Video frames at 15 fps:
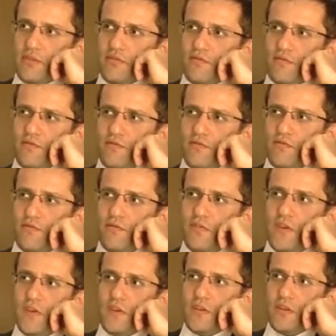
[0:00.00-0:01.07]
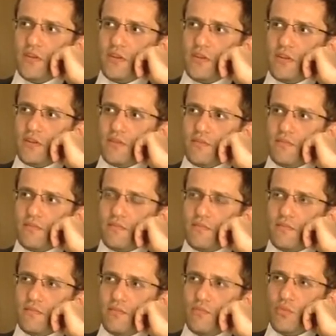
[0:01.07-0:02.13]
feel
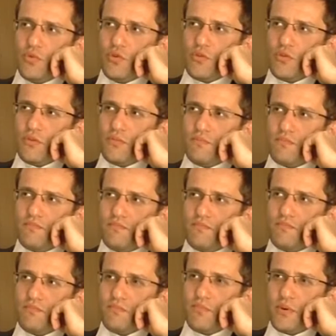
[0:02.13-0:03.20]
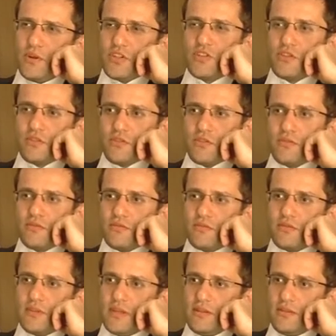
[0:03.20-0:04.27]
more pressure
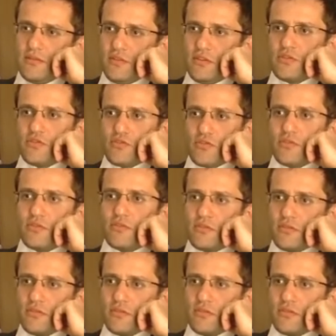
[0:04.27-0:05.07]
than usual,